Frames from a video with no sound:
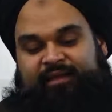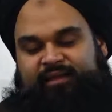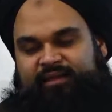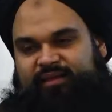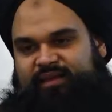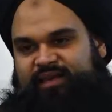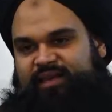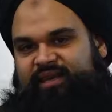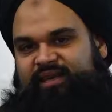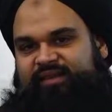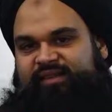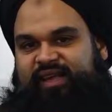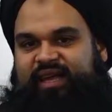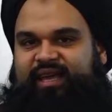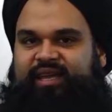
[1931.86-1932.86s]
The
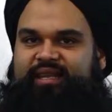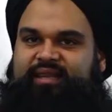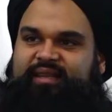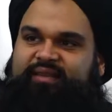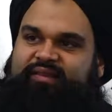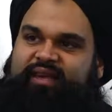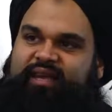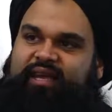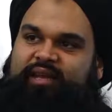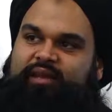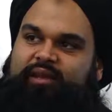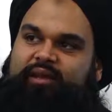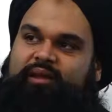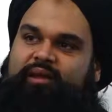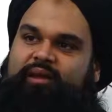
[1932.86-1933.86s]
second
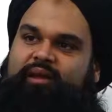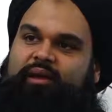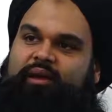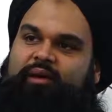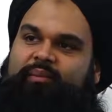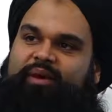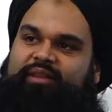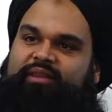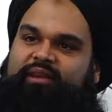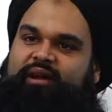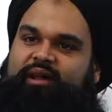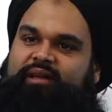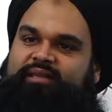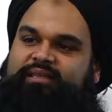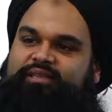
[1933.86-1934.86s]

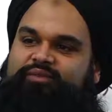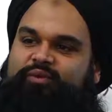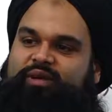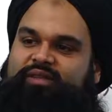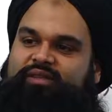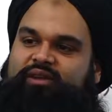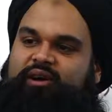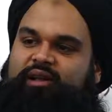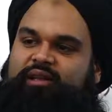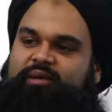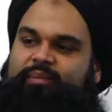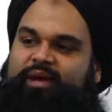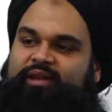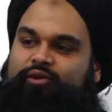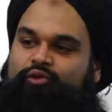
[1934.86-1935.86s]
methodology is what's called the
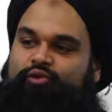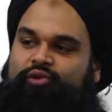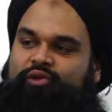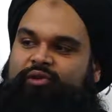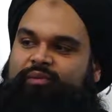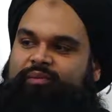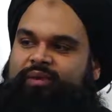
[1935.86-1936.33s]
manqul,